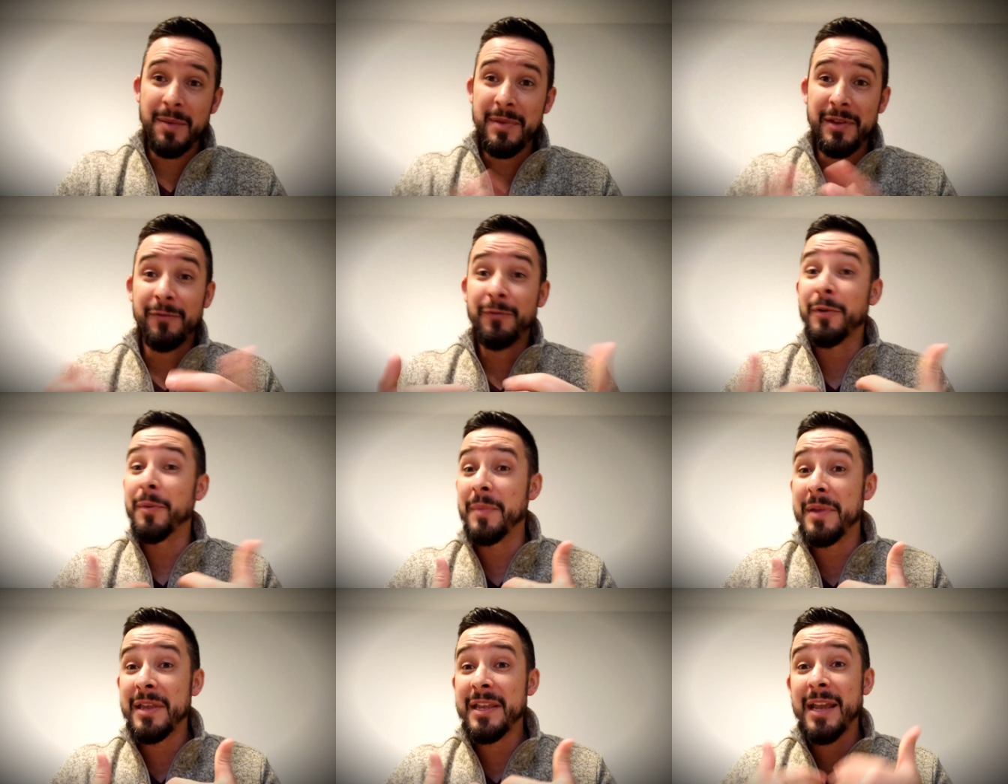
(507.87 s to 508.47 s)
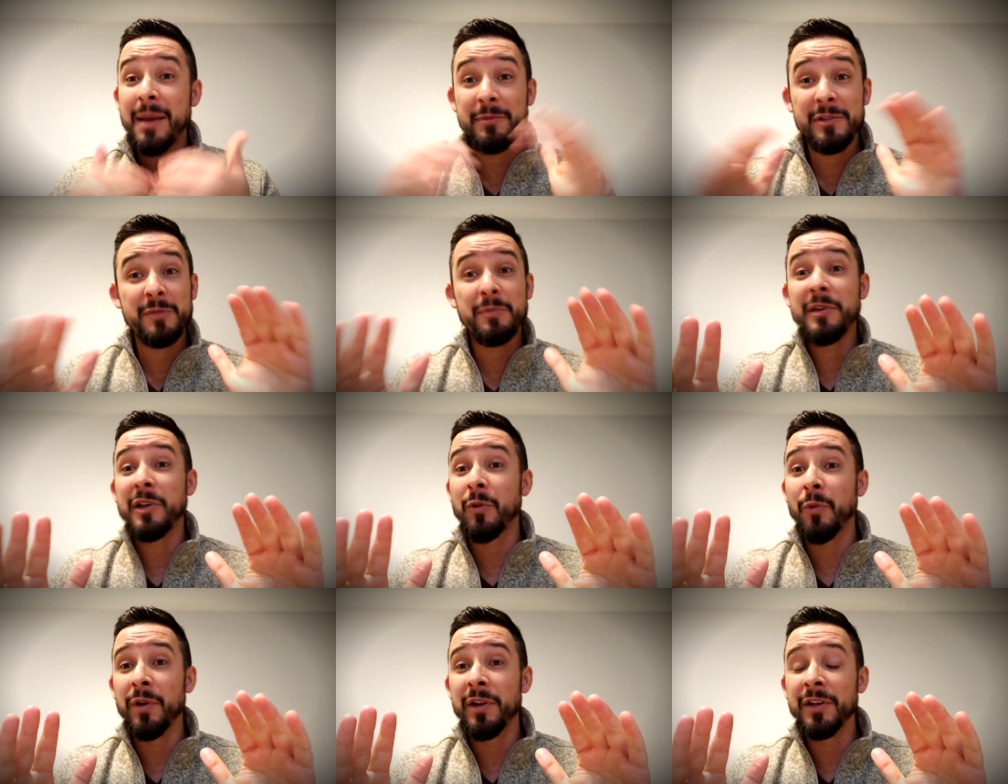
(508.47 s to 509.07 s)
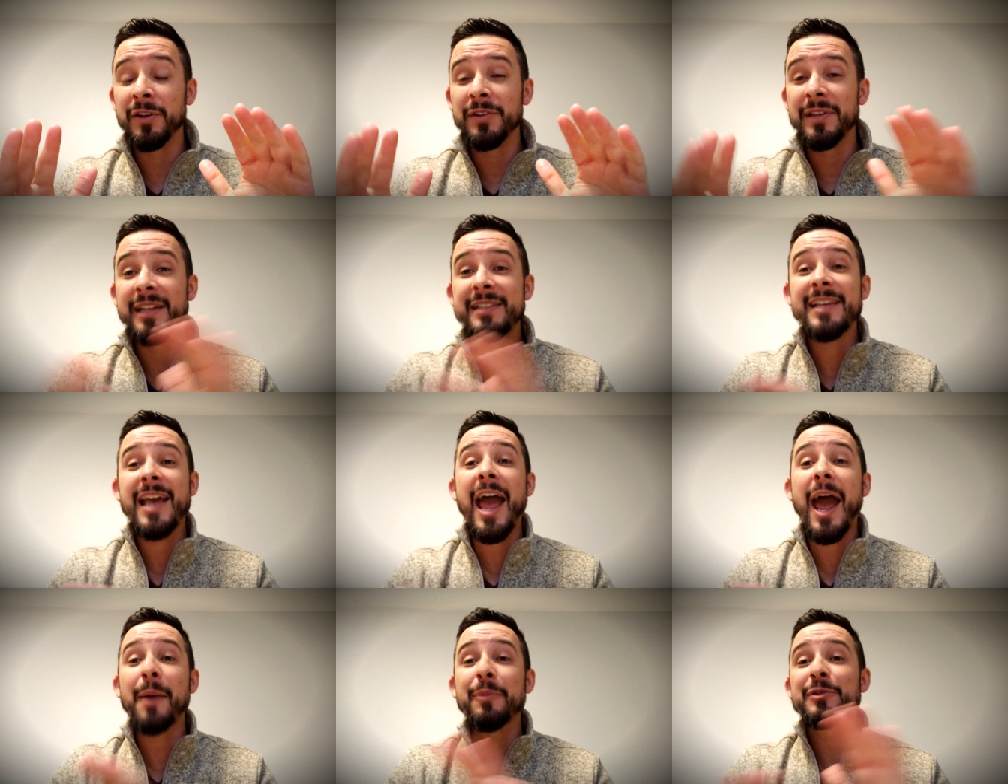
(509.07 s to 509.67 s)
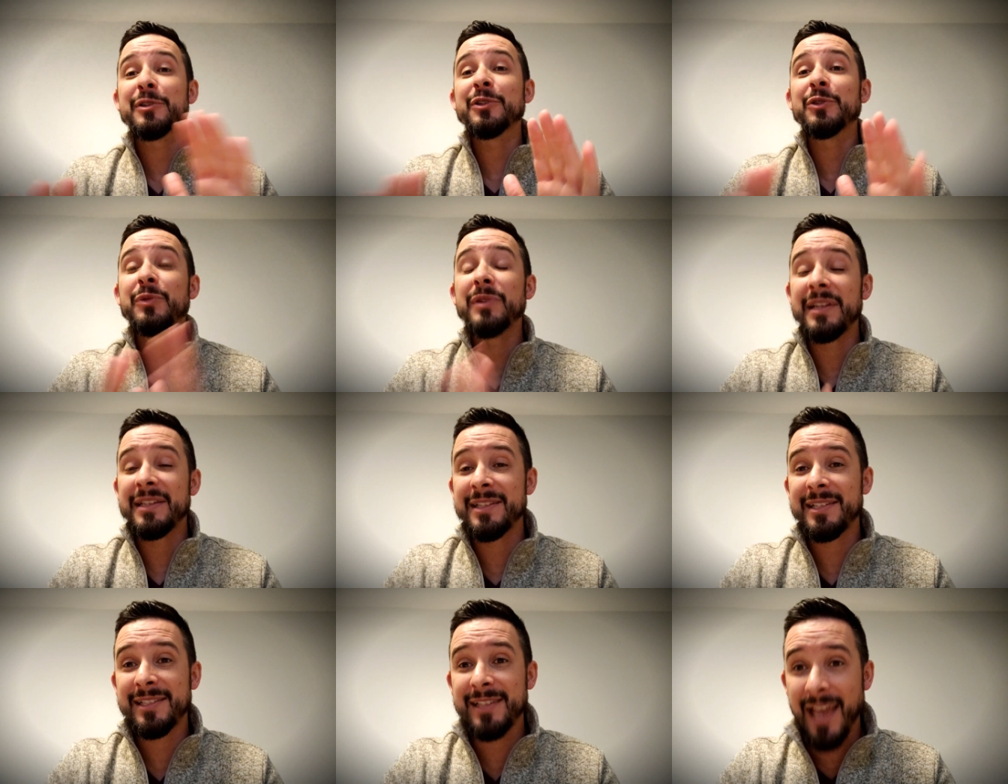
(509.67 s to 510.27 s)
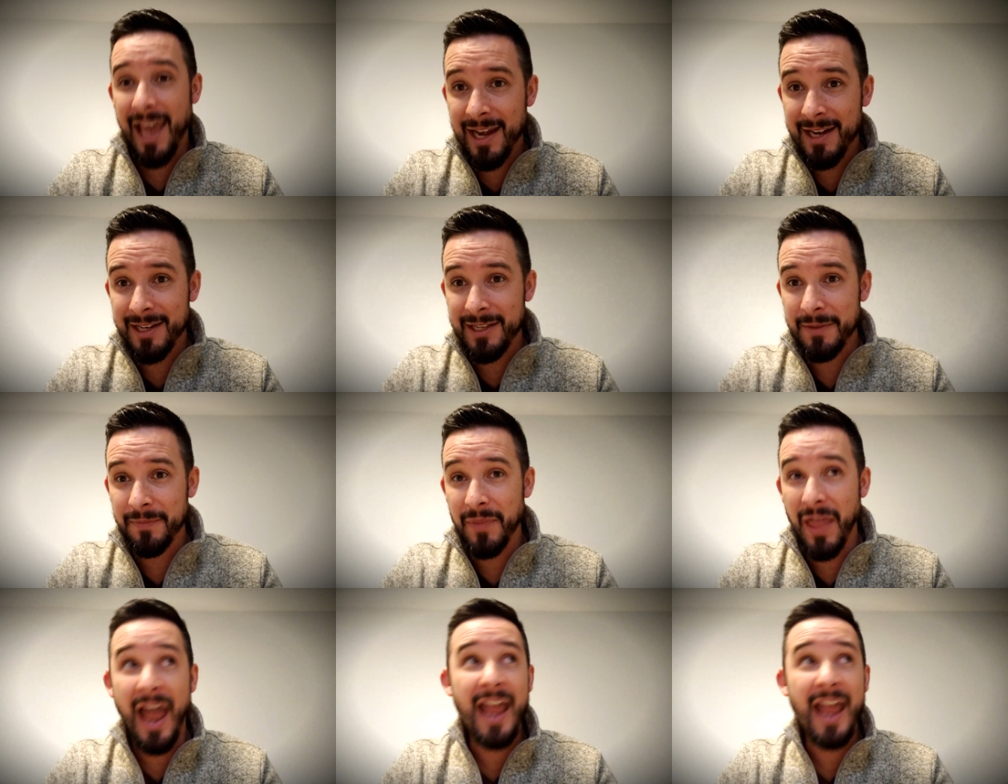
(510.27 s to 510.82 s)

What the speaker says: I mean, for me, I'm just being real. It's absolute insanity.